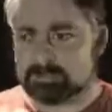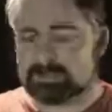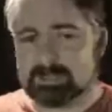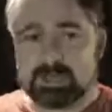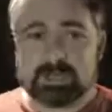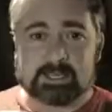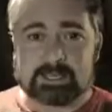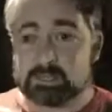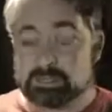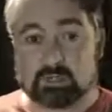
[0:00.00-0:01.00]

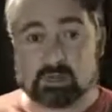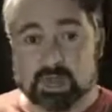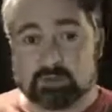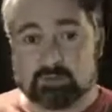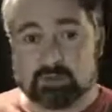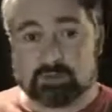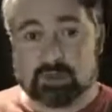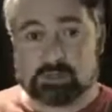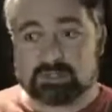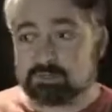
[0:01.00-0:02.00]
You know, it's great for an
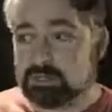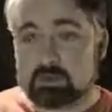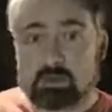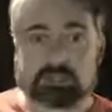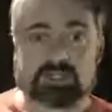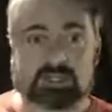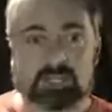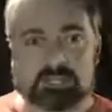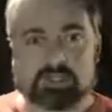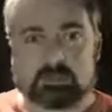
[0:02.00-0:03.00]
emergency when I just
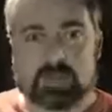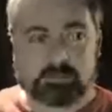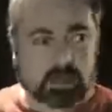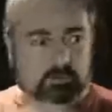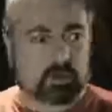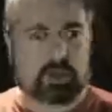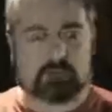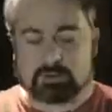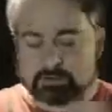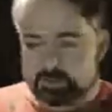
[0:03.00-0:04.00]
need to check my email, I've got a
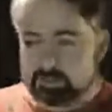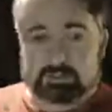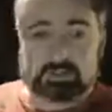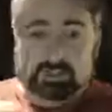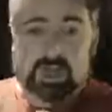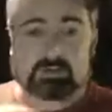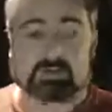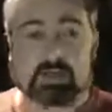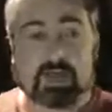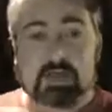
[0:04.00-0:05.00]
Wi-Fi, you
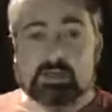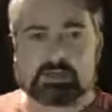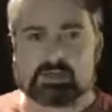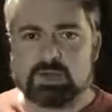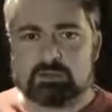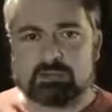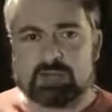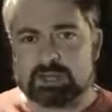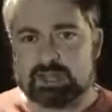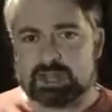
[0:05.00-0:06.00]
tether, and it's great for
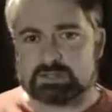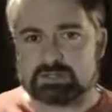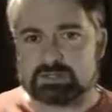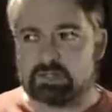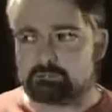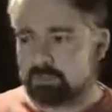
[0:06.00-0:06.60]
getting out that sort of stuff.